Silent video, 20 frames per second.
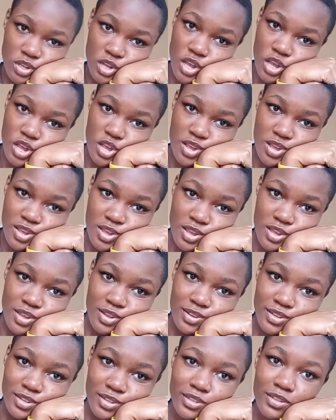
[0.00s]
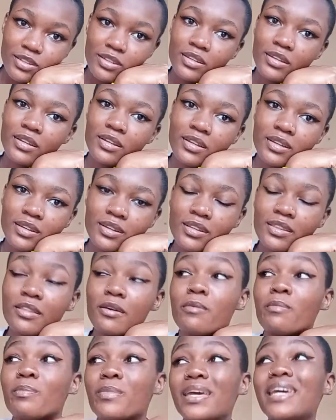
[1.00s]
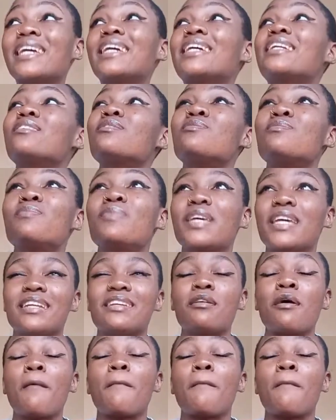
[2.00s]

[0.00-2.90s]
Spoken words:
And the main